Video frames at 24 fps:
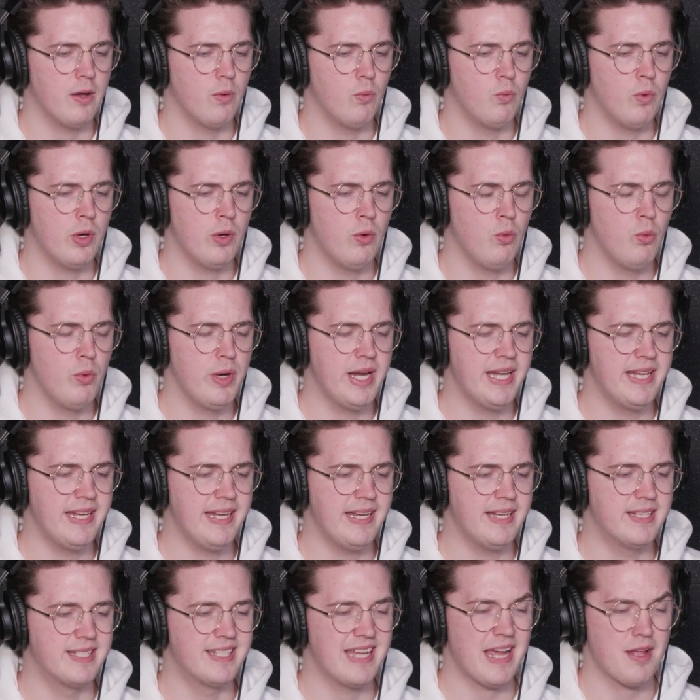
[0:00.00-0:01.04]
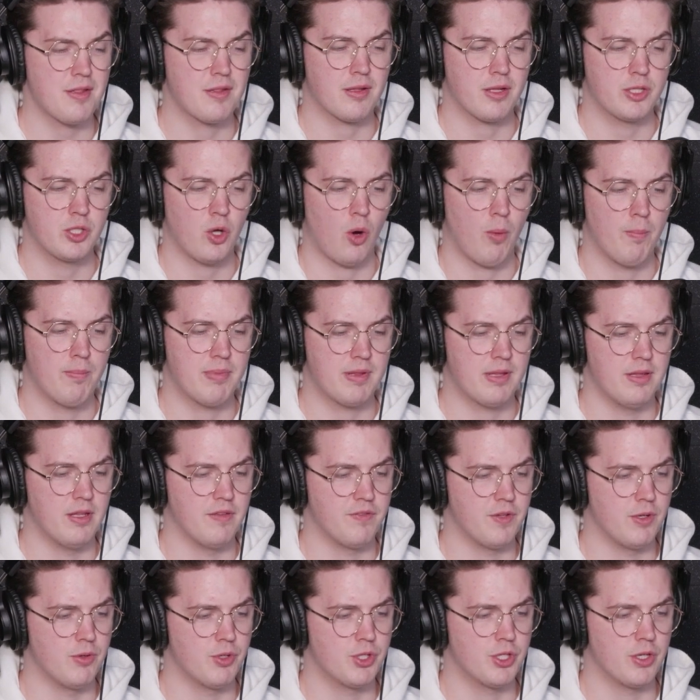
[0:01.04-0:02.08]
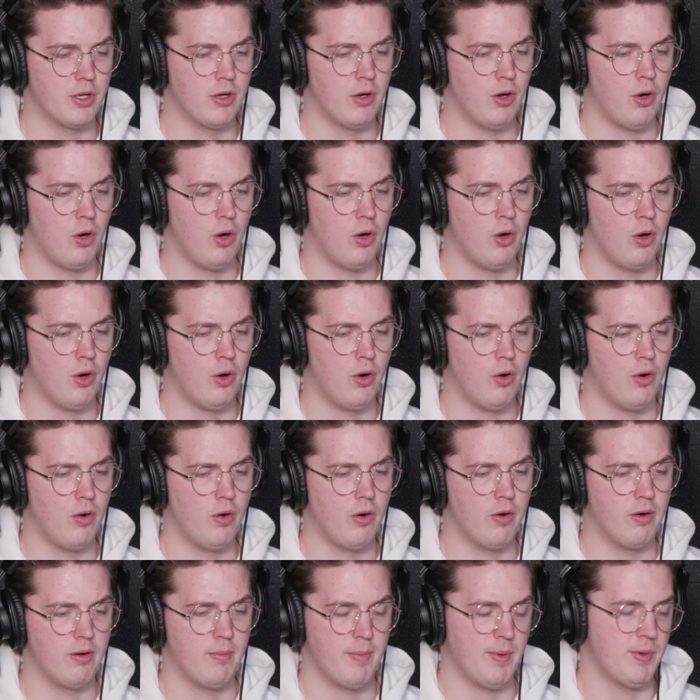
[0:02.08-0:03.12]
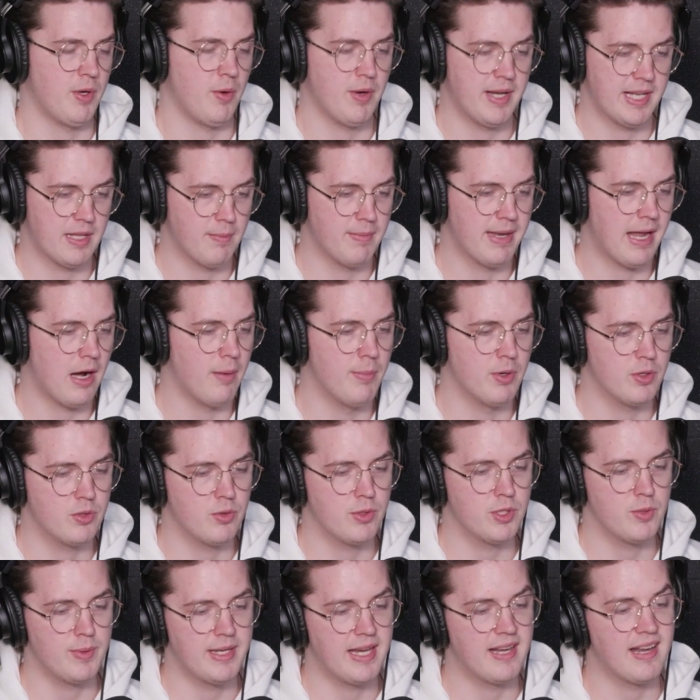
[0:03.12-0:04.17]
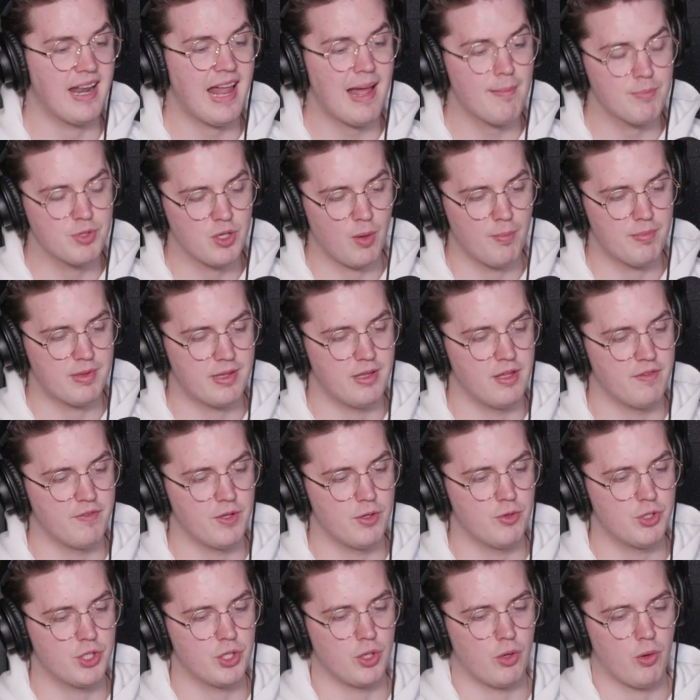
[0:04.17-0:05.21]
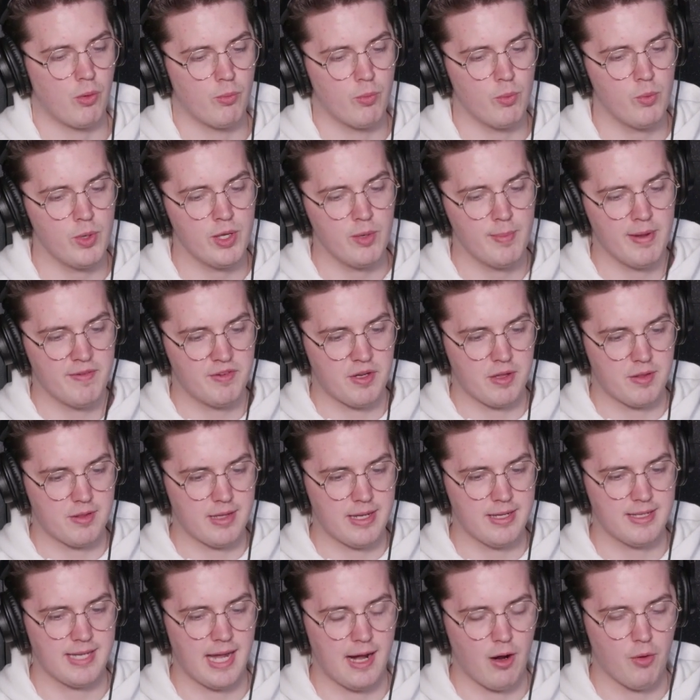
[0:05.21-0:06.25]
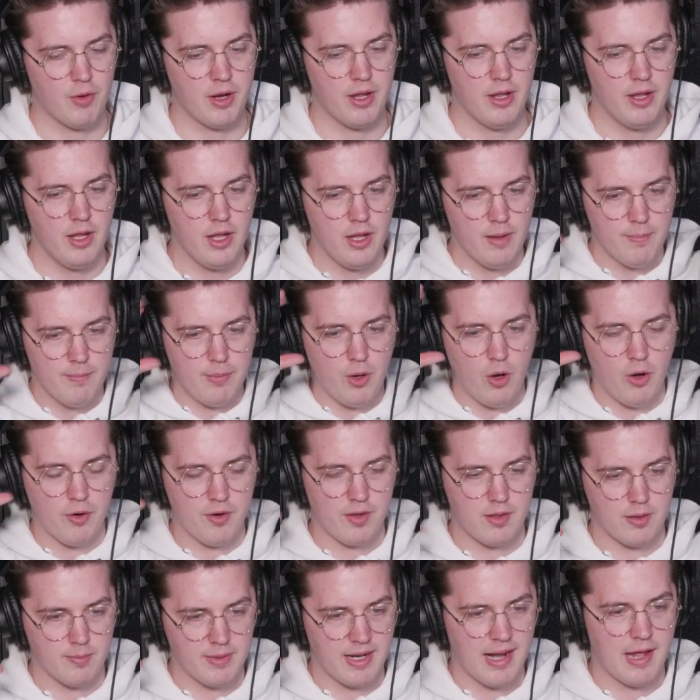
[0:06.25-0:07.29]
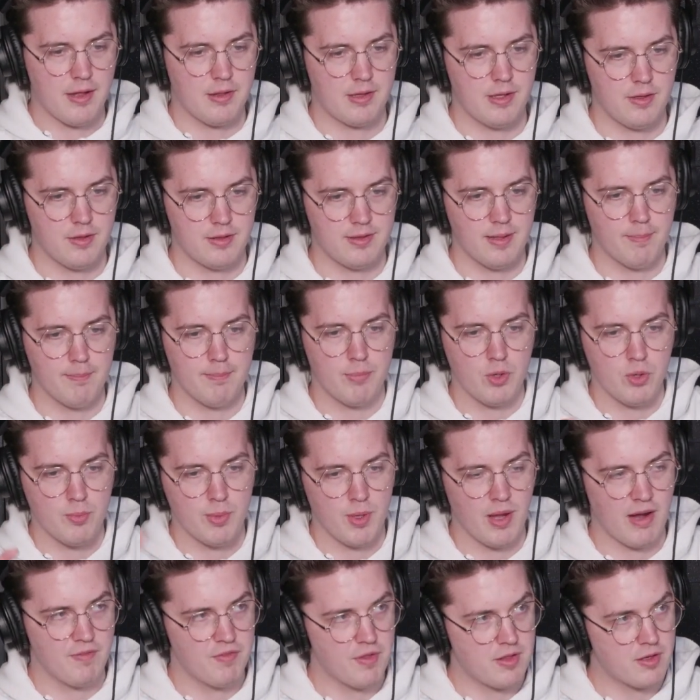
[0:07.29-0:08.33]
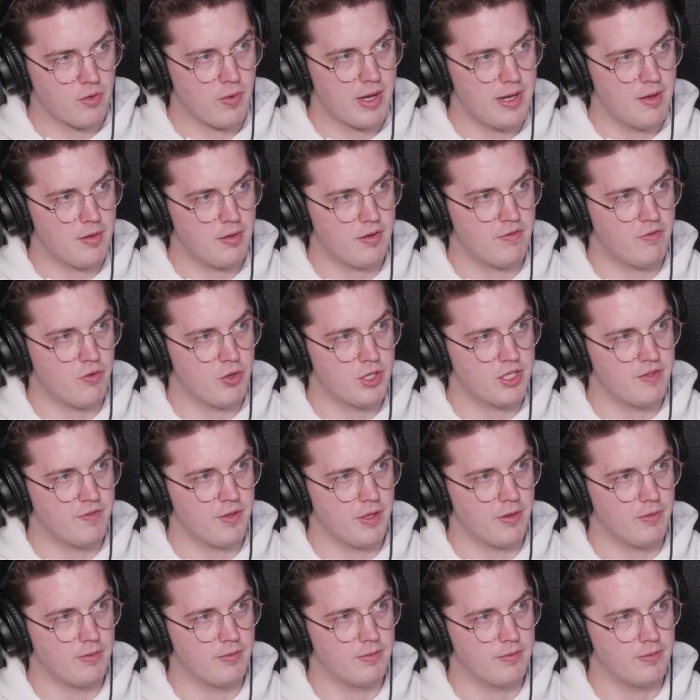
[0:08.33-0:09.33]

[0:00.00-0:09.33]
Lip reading: Will we need desktops in the future, or I mean, we don't need them now, but do we need laptops in the future, or will you be able to sit down, put on some glasses, and then boom, you have the screens in front of you?